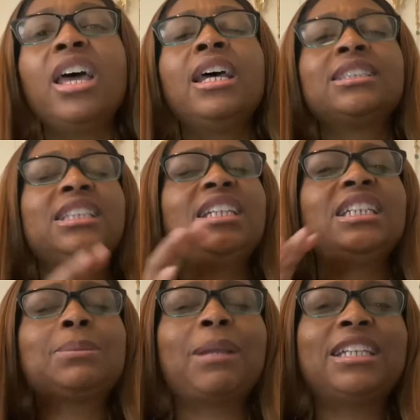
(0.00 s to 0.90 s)
See,
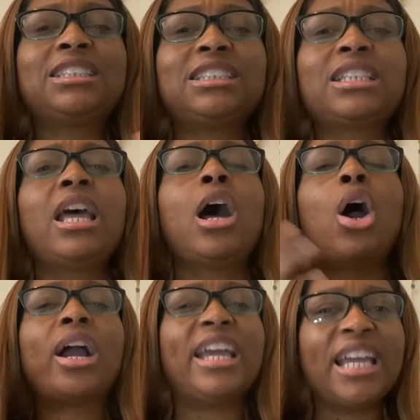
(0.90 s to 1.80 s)
these places
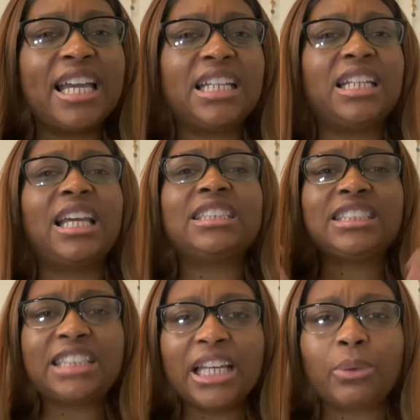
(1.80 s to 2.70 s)
are hidden and
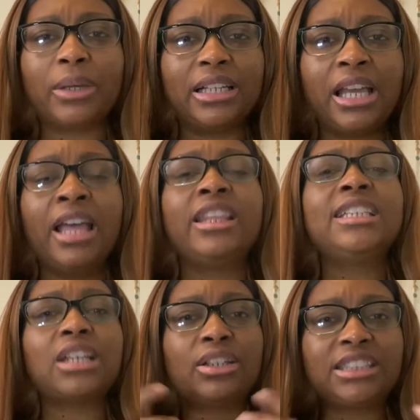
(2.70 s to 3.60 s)
secret.
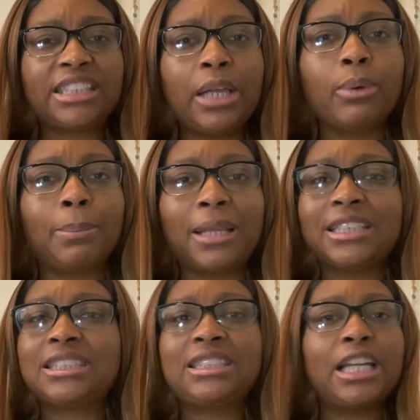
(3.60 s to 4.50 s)
These are secret
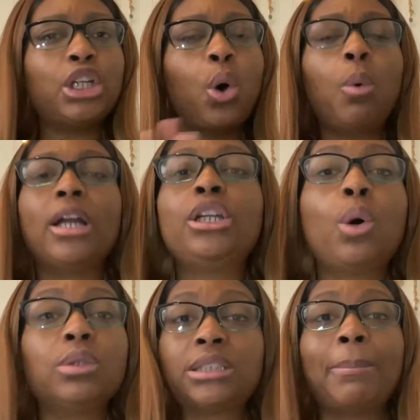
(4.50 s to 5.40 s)
places that no one
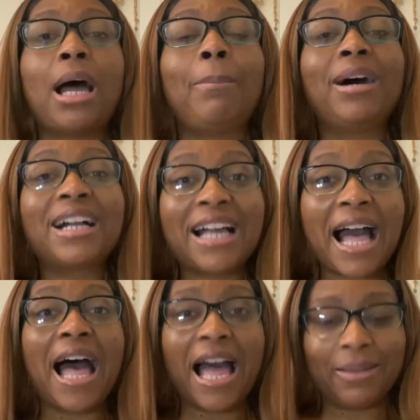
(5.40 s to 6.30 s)
knows about but
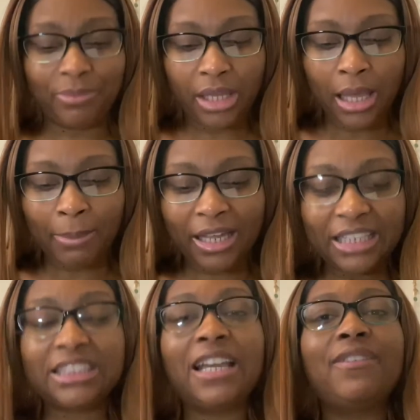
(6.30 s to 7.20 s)
God but
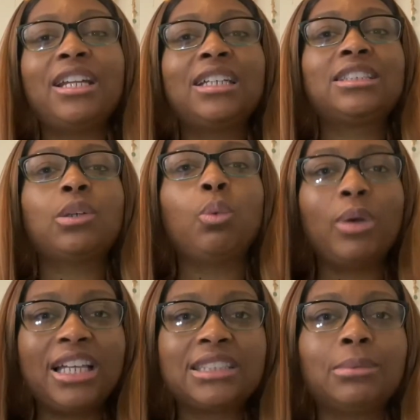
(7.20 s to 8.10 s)
he's given us the
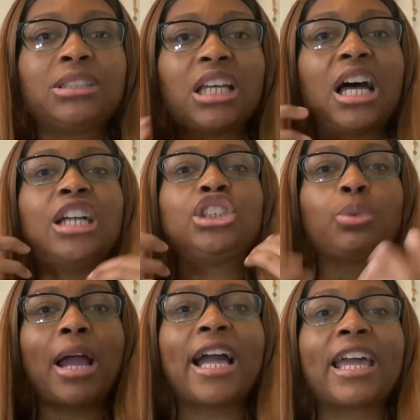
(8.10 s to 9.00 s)
wisdom to
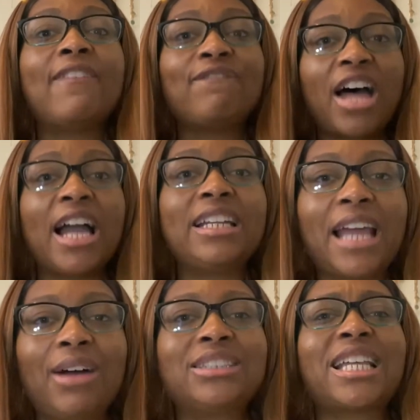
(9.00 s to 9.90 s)
attract and find
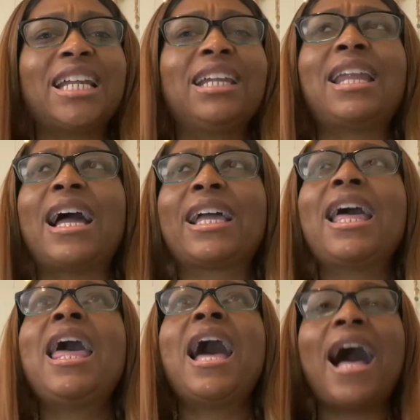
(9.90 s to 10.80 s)
out. It's kind of like
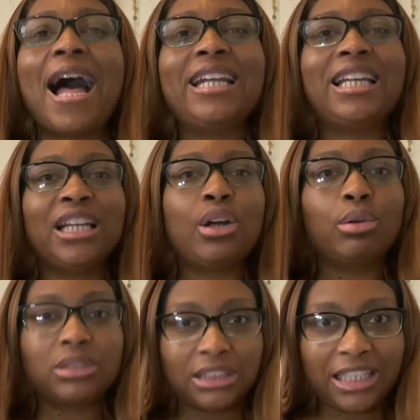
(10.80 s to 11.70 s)
hide and go
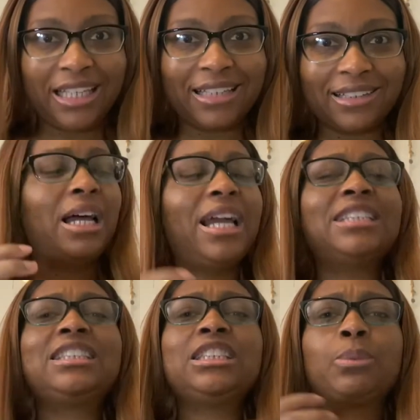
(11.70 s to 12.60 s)
seek. As
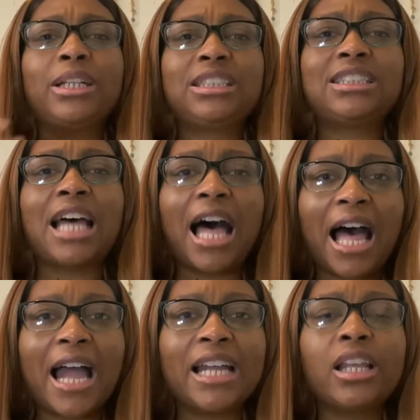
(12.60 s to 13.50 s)
these riches
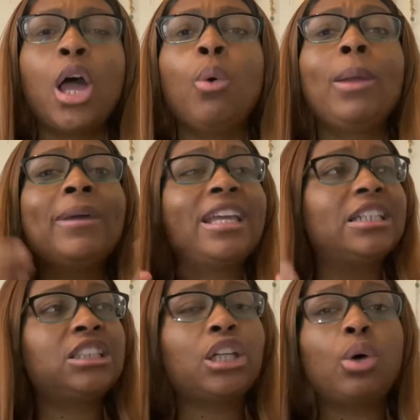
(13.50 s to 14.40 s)
hide, we begin
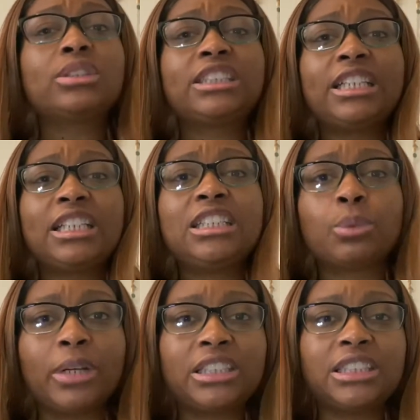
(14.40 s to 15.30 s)
to go seek these
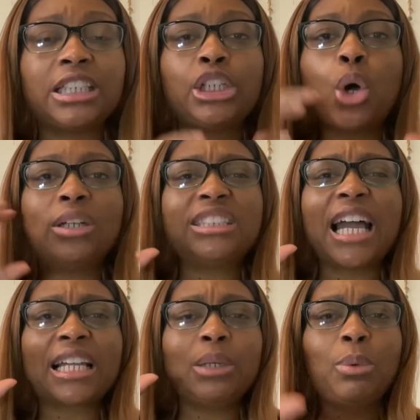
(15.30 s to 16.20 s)
riches and know
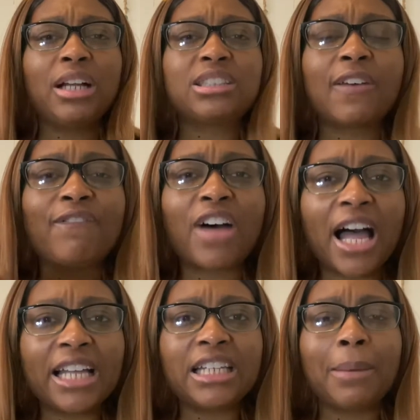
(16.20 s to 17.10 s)
exactly where to
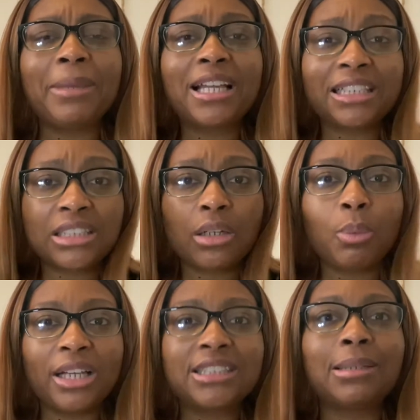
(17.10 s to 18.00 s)
find them because of the
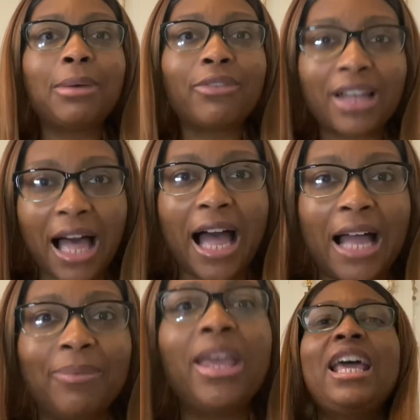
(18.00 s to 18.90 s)
wisdom of God.
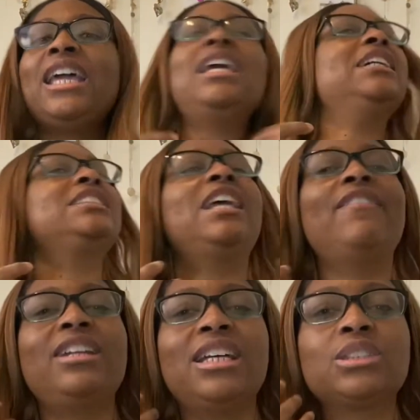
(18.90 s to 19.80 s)
He has
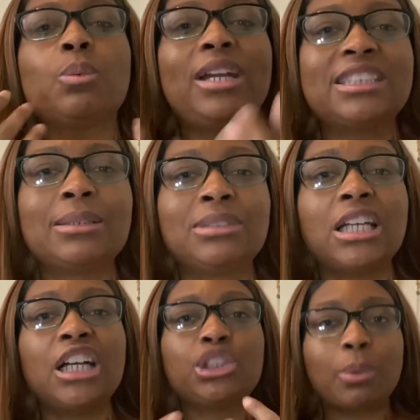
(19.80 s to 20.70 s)
given us wisdom
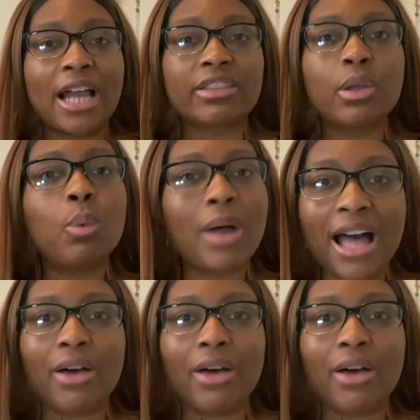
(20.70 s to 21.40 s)
to attract the wealth.